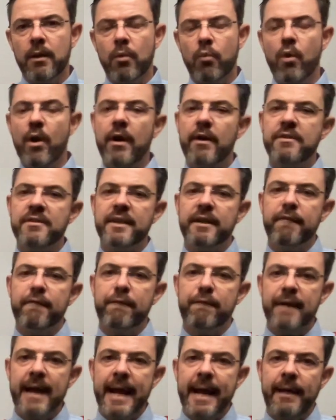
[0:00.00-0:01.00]
Whereas in
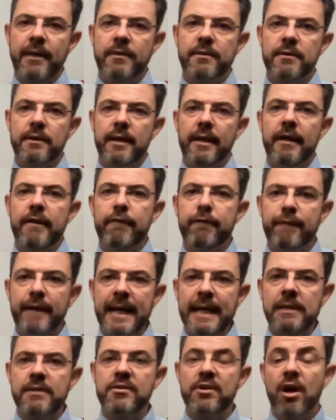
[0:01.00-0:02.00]
fact,
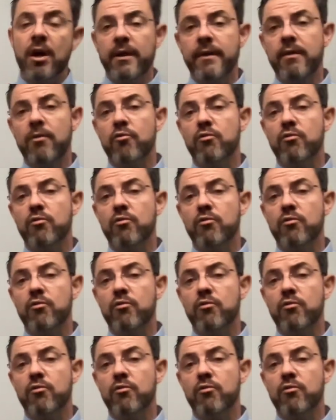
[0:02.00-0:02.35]
events are the